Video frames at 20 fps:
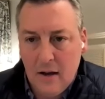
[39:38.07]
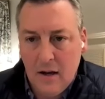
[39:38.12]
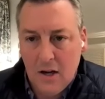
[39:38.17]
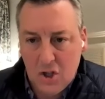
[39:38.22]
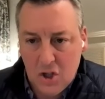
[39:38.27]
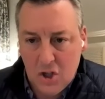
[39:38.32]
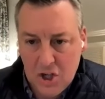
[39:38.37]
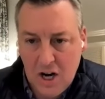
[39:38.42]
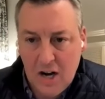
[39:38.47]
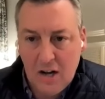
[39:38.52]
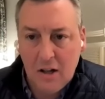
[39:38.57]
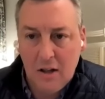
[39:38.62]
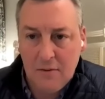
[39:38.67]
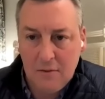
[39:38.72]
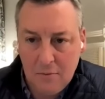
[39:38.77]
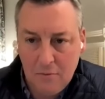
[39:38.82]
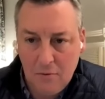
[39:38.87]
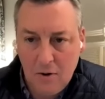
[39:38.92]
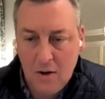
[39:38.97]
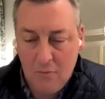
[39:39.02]
a shell
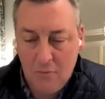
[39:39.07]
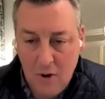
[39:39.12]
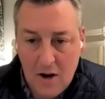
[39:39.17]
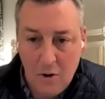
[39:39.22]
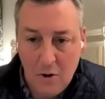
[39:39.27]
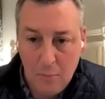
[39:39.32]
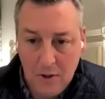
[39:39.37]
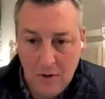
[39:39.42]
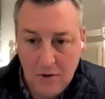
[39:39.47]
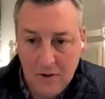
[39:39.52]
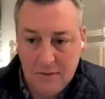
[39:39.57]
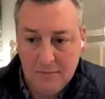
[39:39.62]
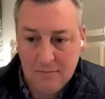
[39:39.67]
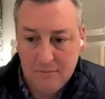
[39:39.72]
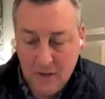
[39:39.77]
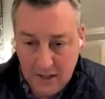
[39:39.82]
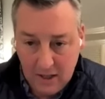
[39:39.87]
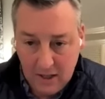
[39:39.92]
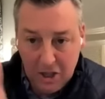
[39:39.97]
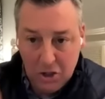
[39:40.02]
of a, a, rental building,
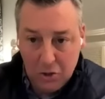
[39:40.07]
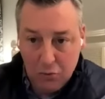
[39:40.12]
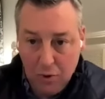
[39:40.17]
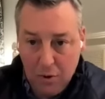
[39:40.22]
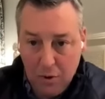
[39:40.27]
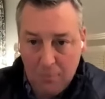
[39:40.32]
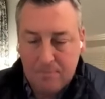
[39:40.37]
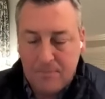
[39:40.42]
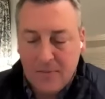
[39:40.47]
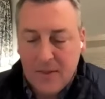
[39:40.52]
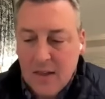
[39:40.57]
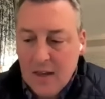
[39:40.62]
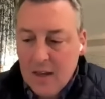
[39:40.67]
like each room.